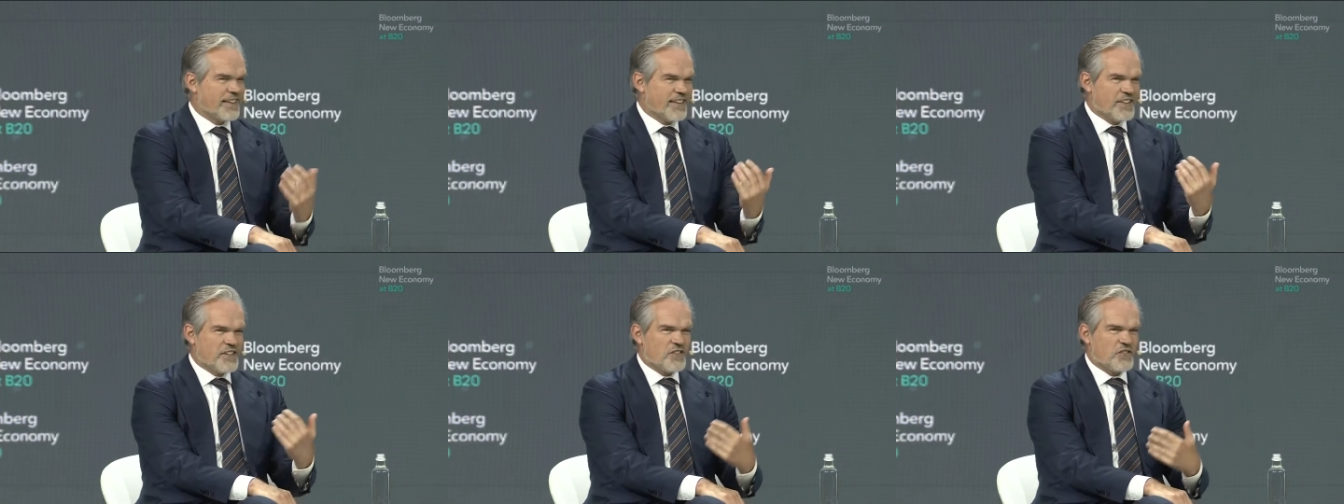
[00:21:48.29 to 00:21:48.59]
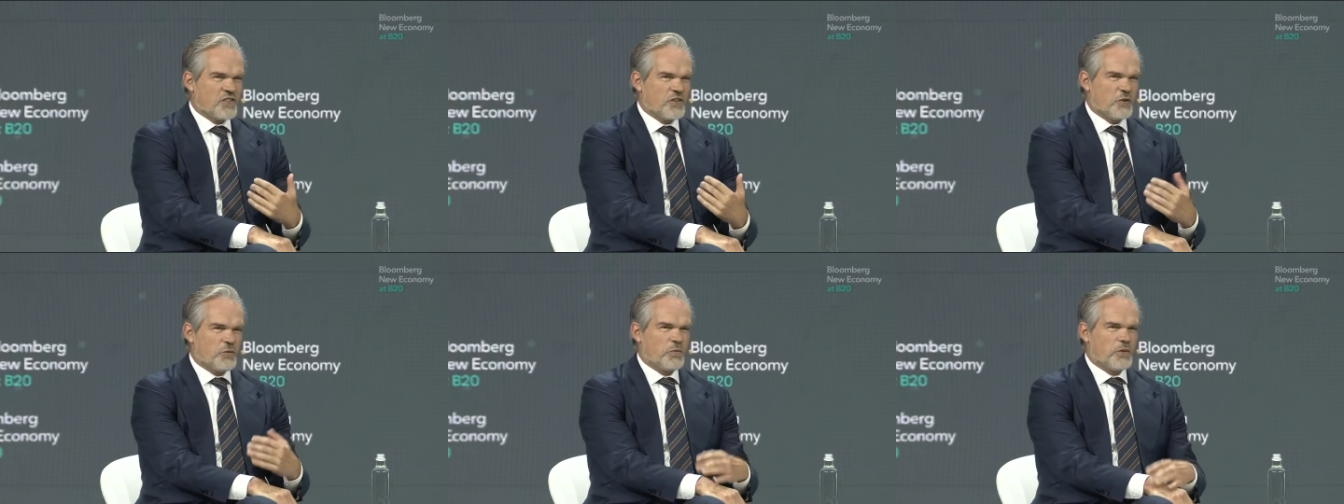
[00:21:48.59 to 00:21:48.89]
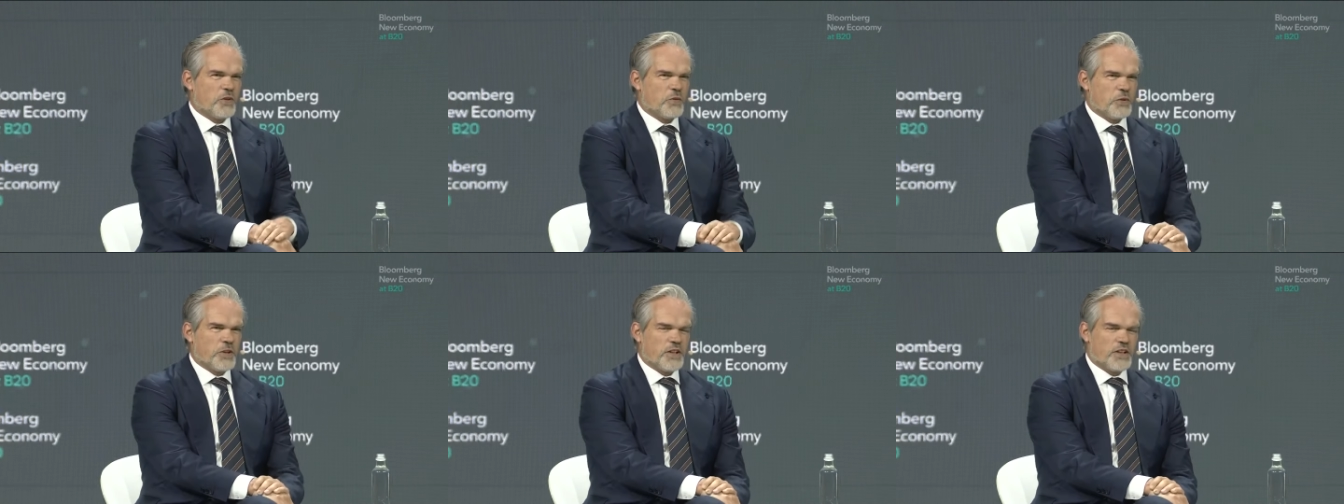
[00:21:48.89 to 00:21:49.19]
So
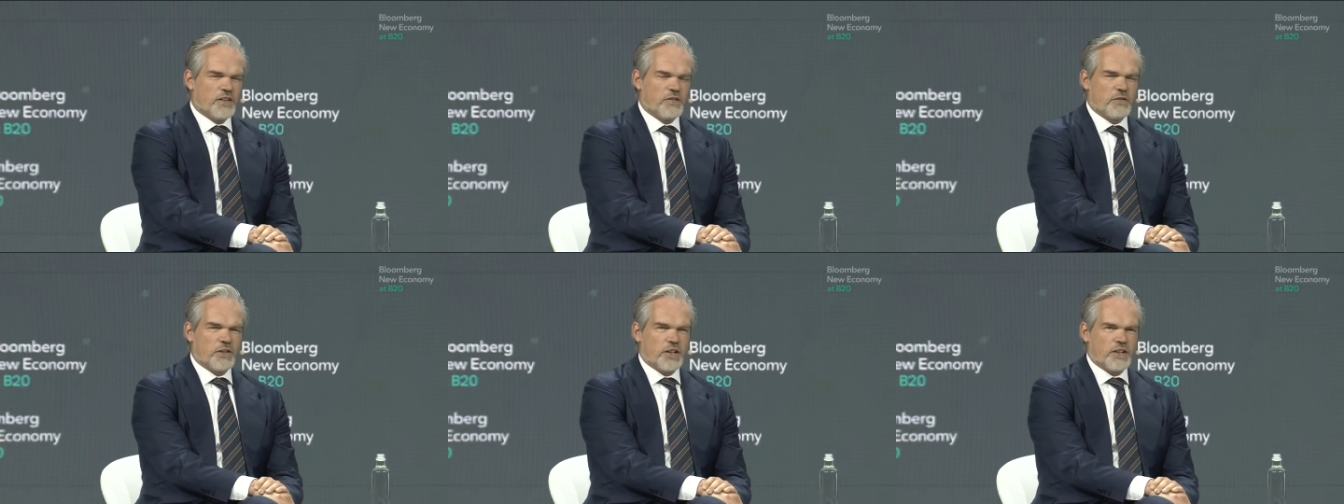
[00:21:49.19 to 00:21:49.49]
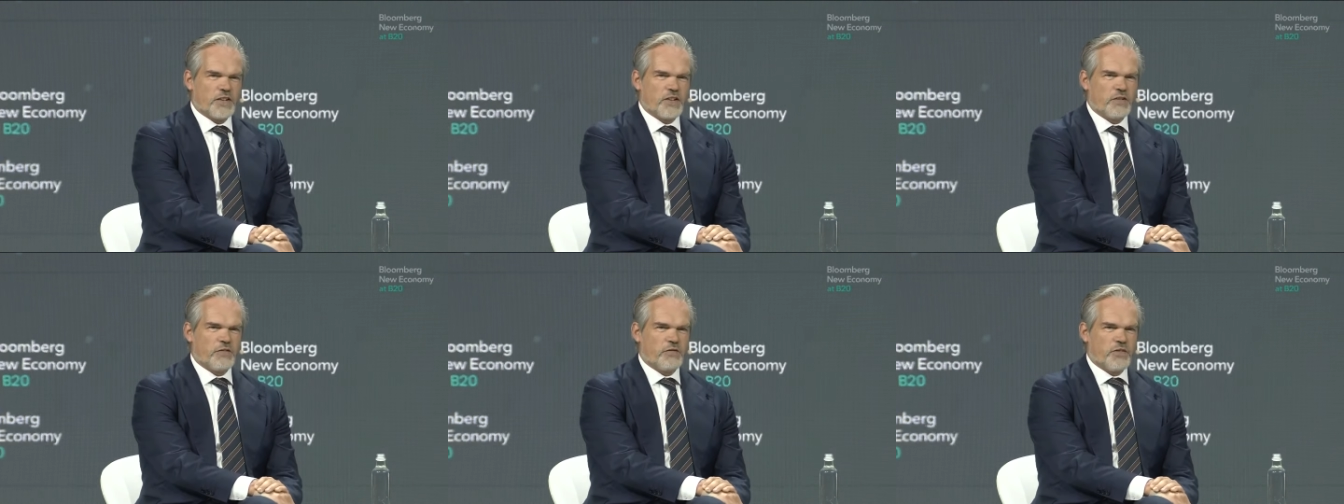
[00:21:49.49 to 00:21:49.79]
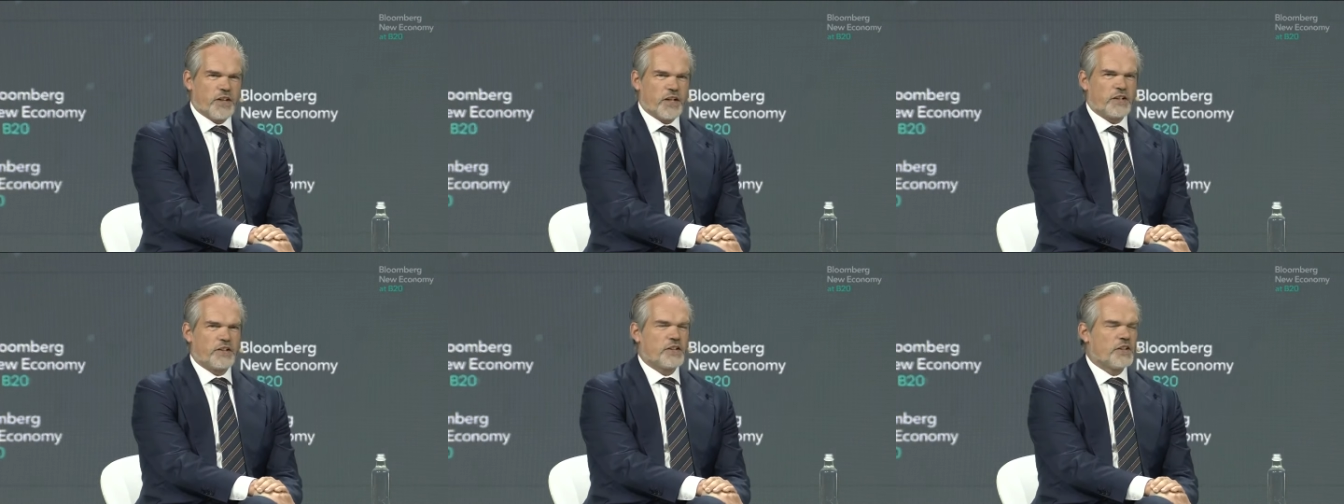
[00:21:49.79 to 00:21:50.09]
we run a
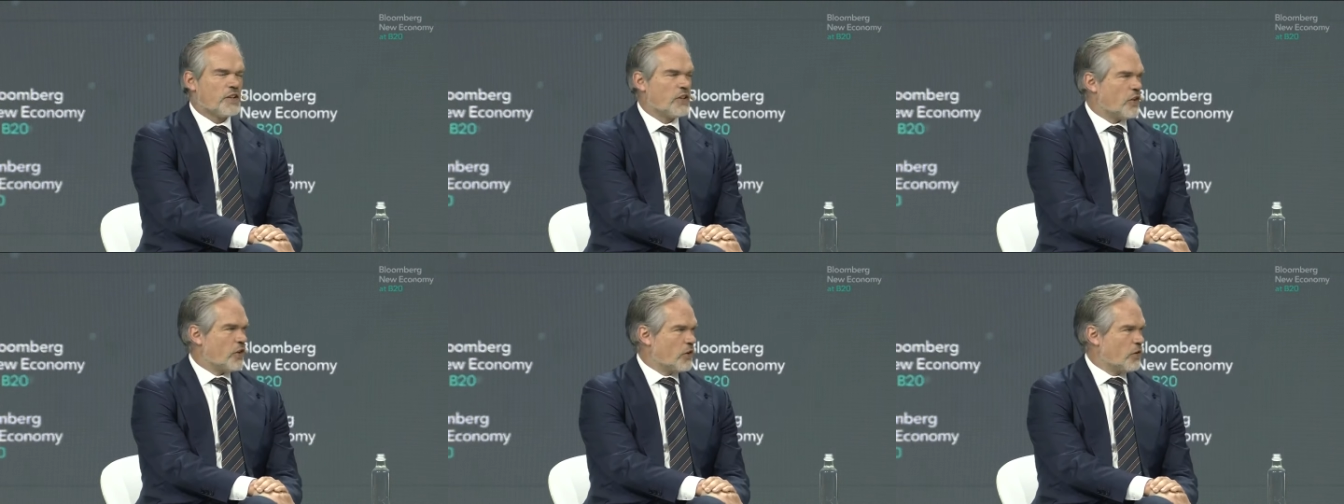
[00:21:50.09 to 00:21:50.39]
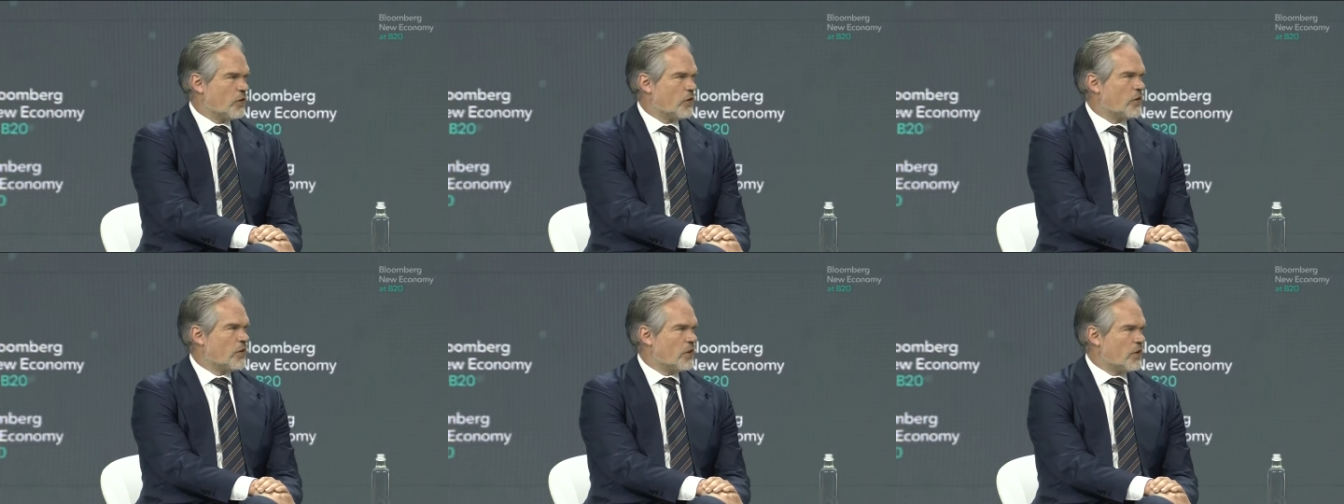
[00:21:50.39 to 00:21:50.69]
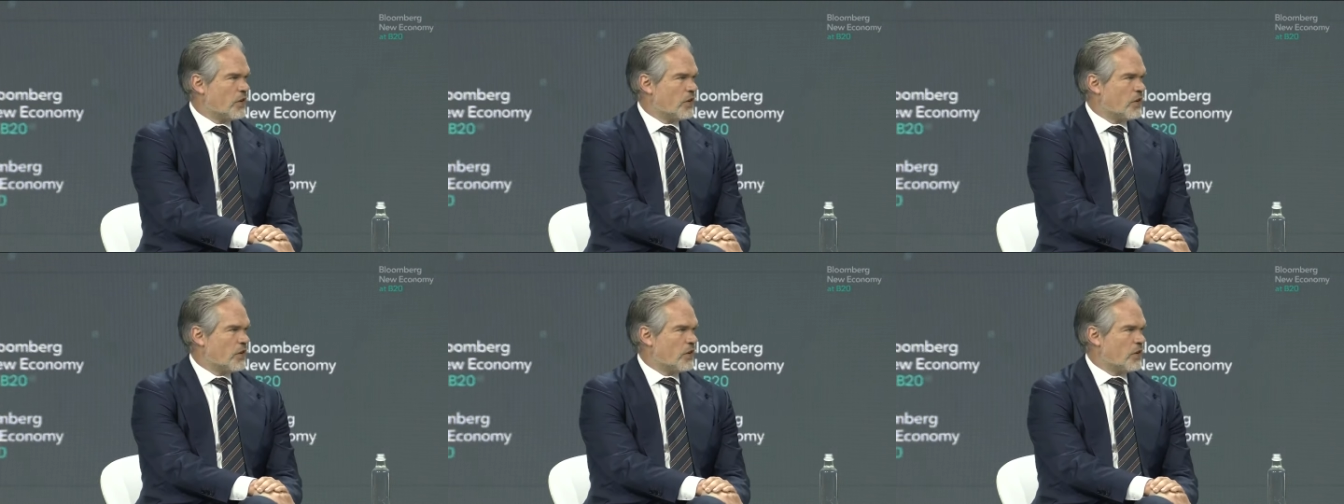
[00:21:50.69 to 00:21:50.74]
very low